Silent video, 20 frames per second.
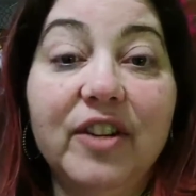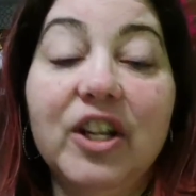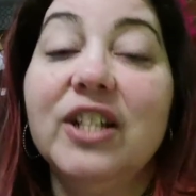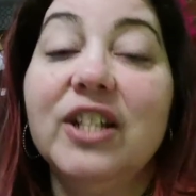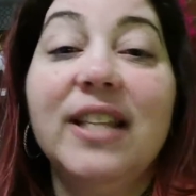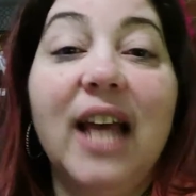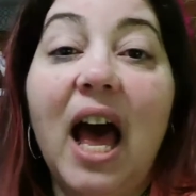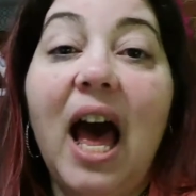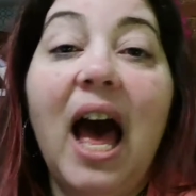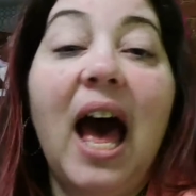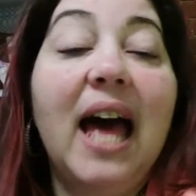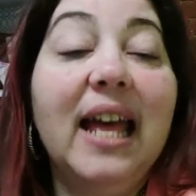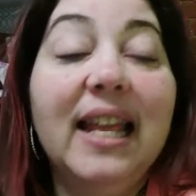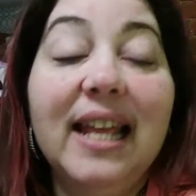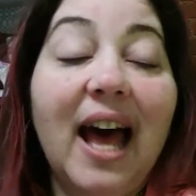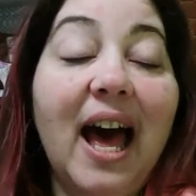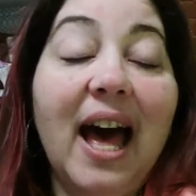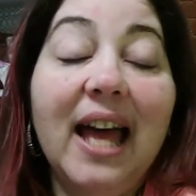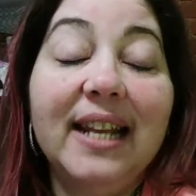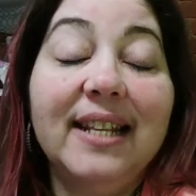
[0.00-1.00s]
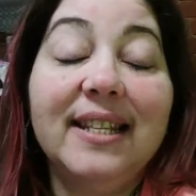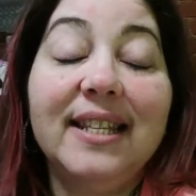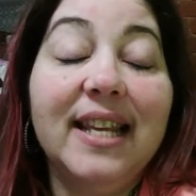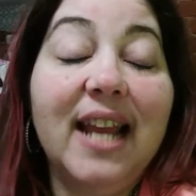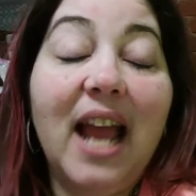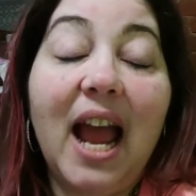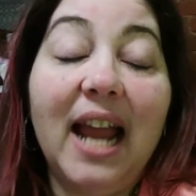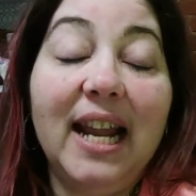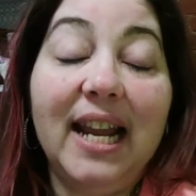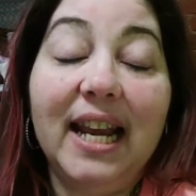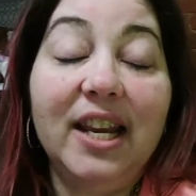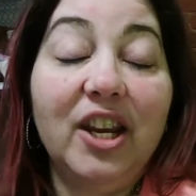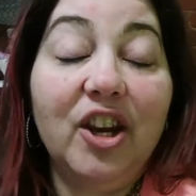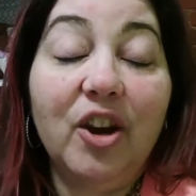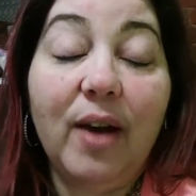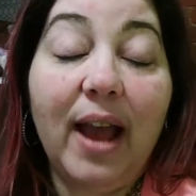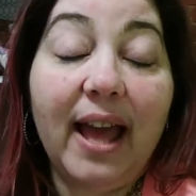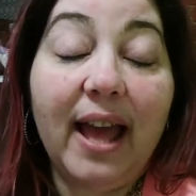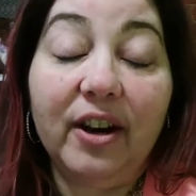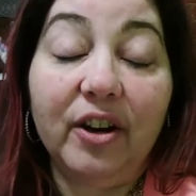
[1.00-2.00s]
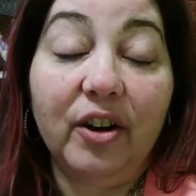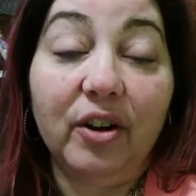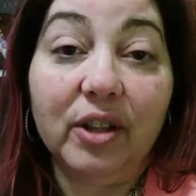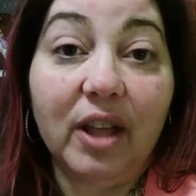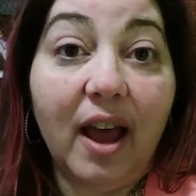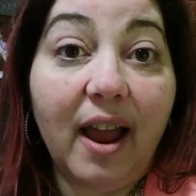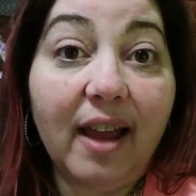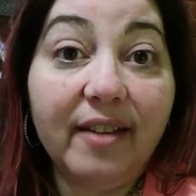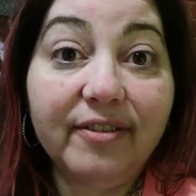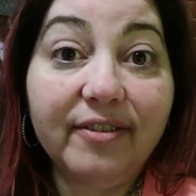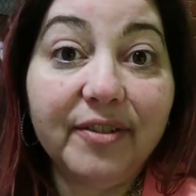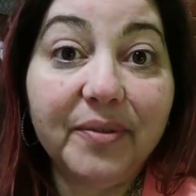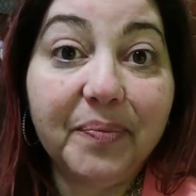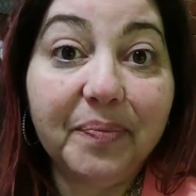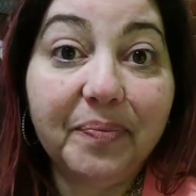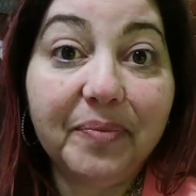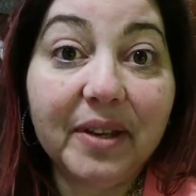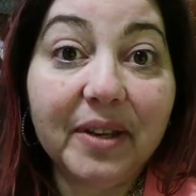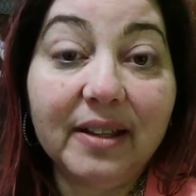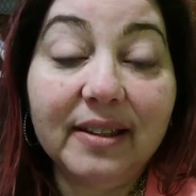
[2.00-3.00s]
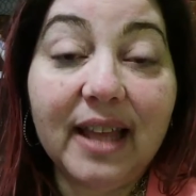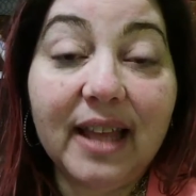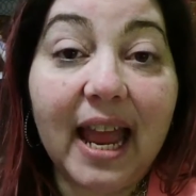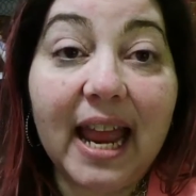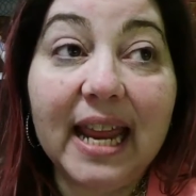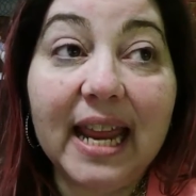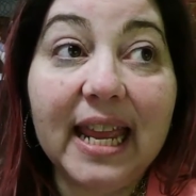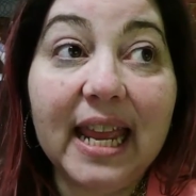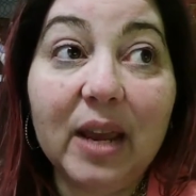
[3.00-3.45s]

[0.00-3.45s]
Because honestly, I didn't know how to go live.